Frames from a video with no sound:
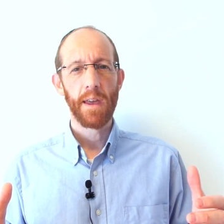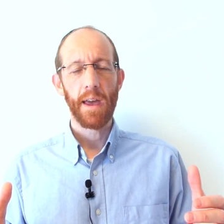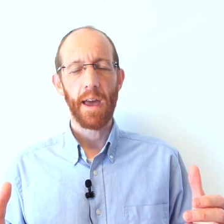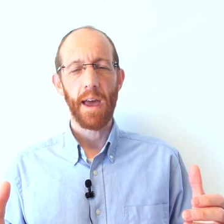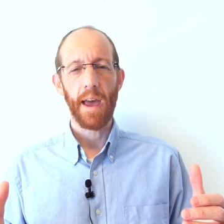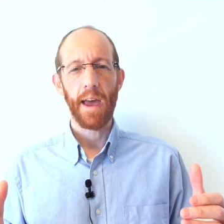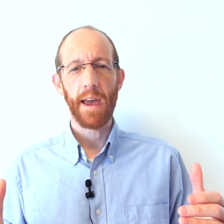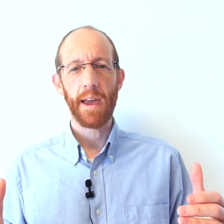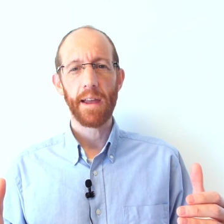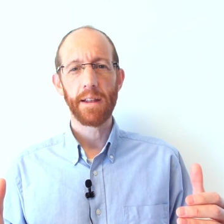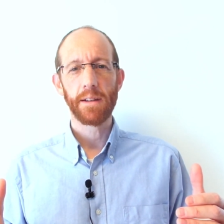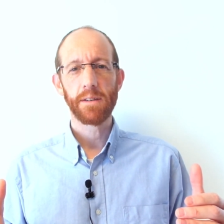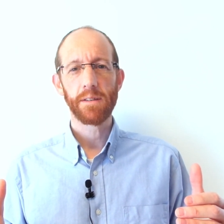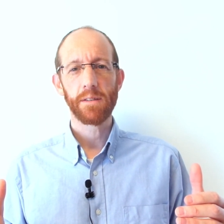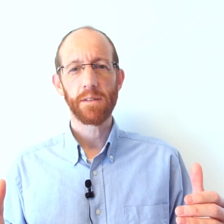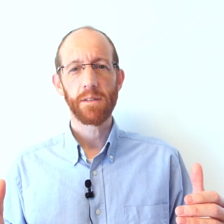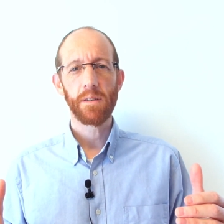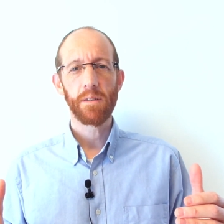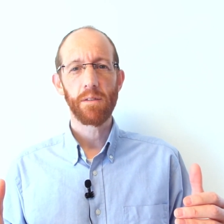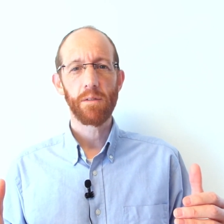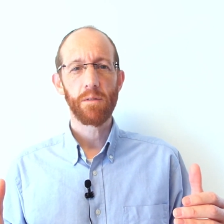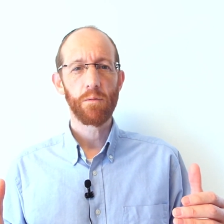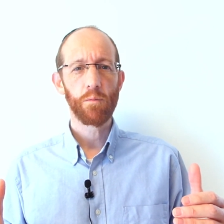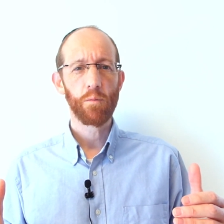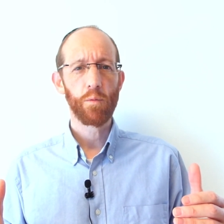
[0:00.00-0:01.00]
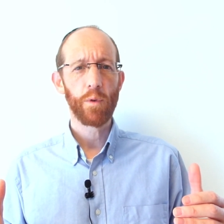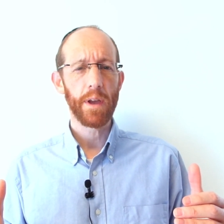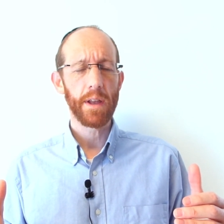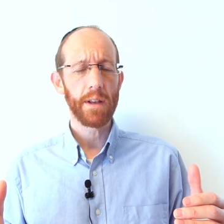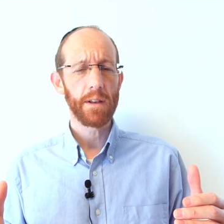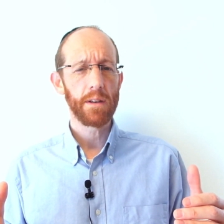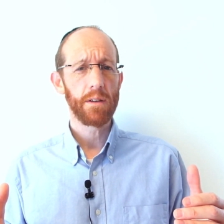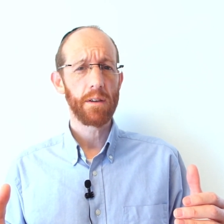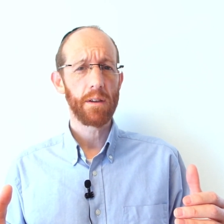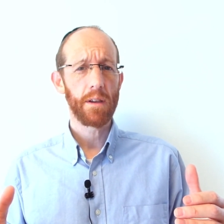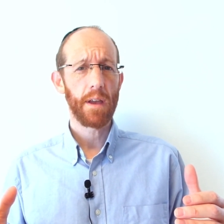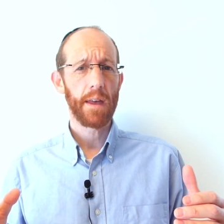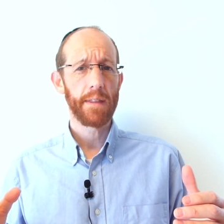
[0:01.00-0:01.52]
And
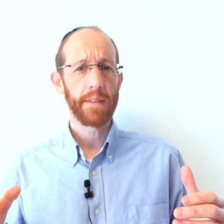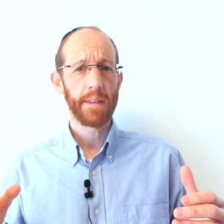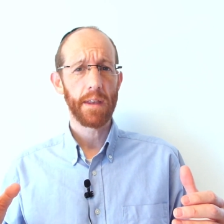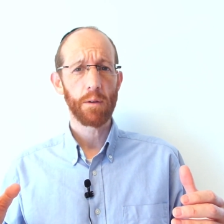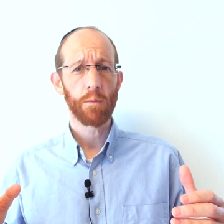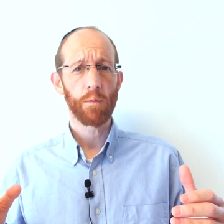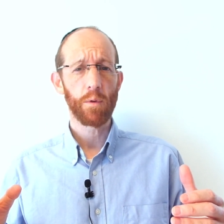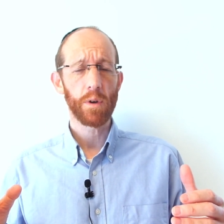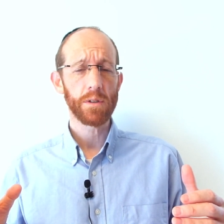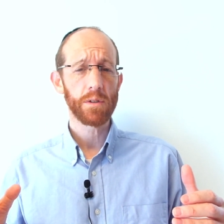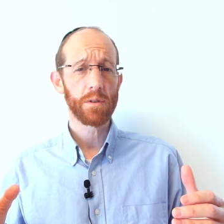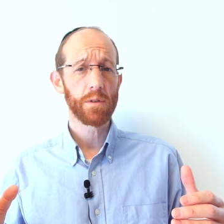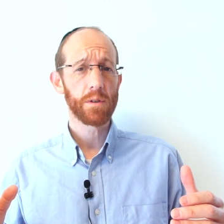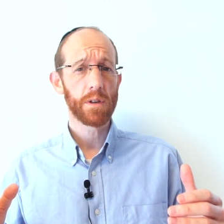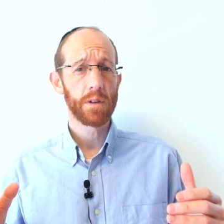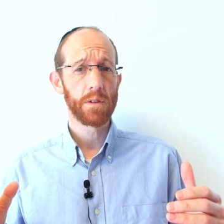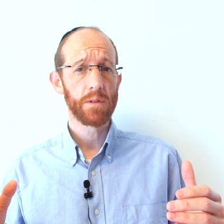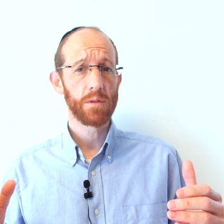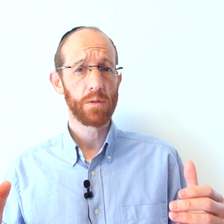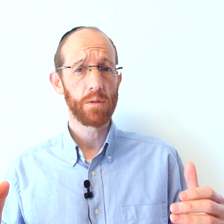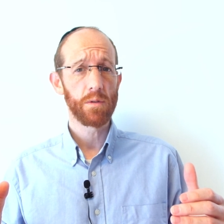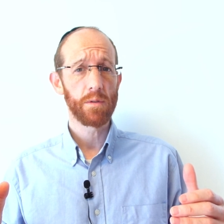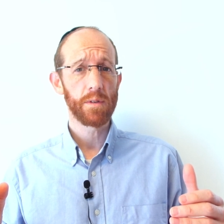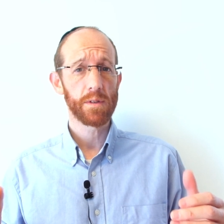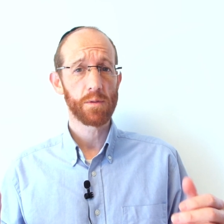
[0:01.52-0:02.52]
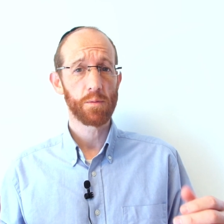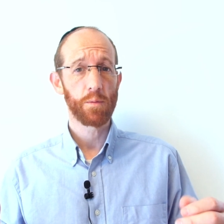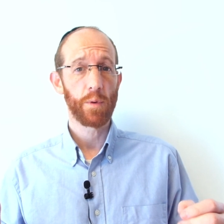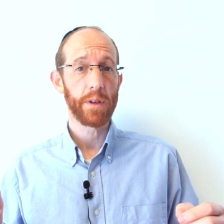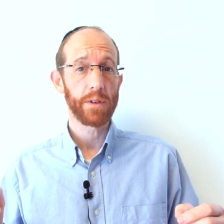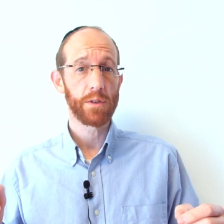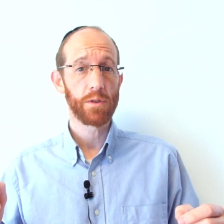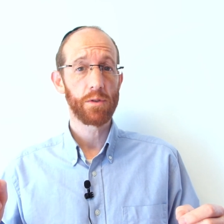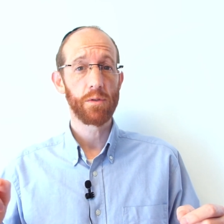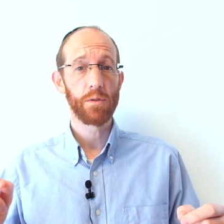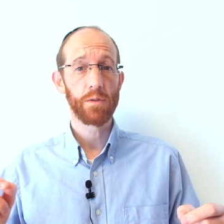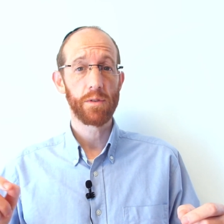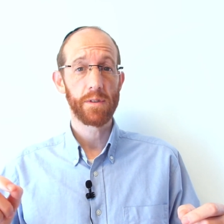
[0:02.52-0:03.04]
then what you can do is
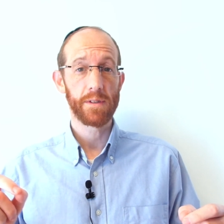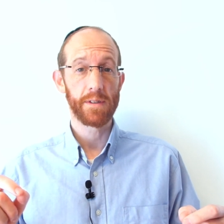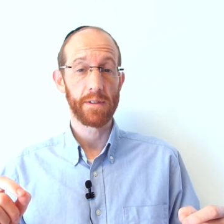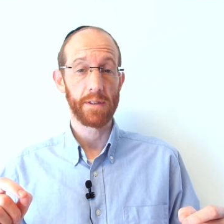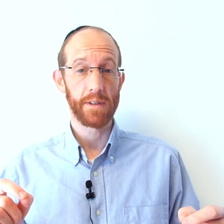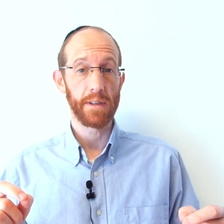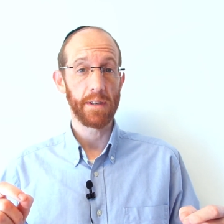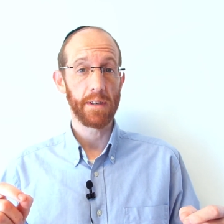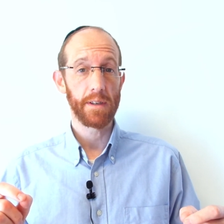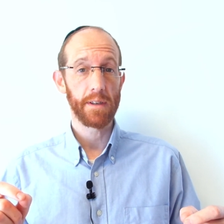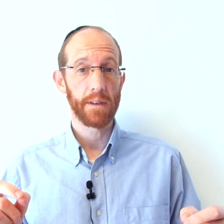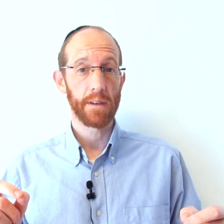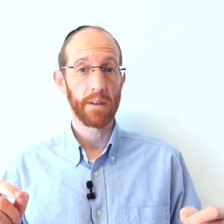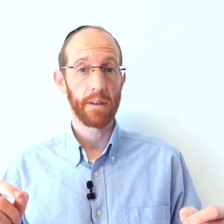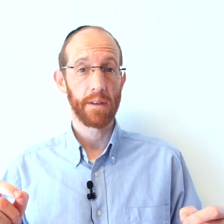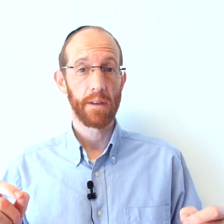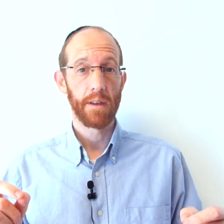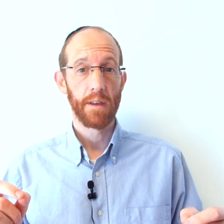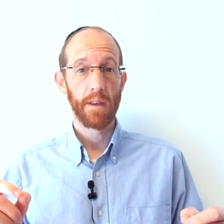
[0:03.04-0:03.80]
once you're seeing